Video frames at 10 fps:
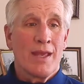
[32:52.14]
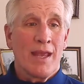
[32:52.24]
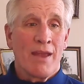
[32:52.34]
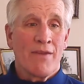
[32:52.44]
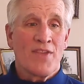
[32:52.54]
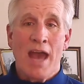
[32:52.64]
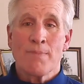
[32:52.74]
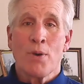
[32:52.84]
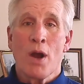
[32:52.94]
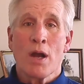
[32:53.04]
If
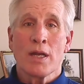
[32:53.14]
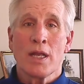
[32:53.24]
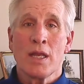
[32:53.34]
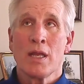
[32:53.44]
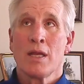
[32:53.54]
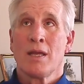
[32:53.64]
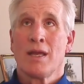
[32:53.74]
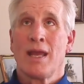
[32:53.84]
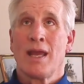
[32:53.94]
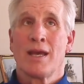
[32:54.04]
that party
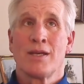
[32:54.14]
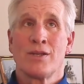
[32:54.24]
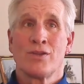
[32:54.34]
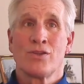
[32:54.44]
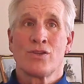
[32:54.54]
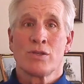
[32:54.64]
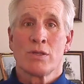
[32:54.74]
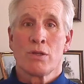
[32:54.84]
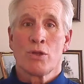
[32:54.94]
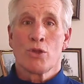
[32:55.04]
is